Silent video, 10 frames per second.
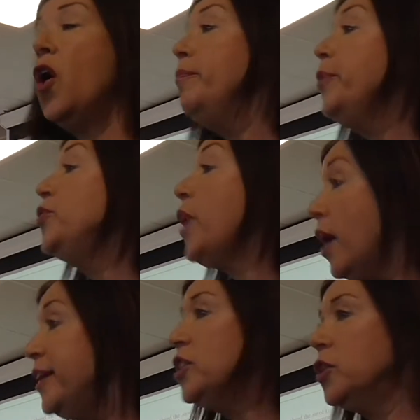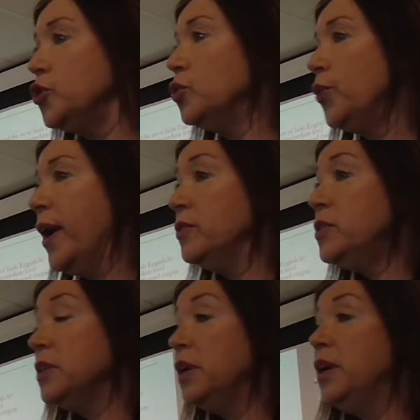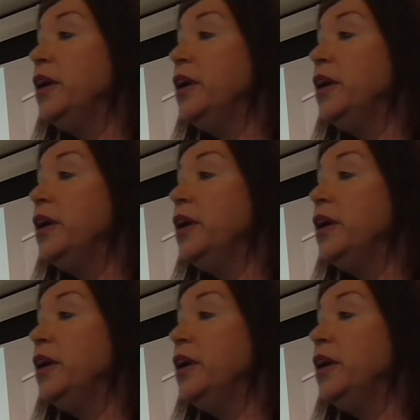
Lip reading: on both ideological grounds,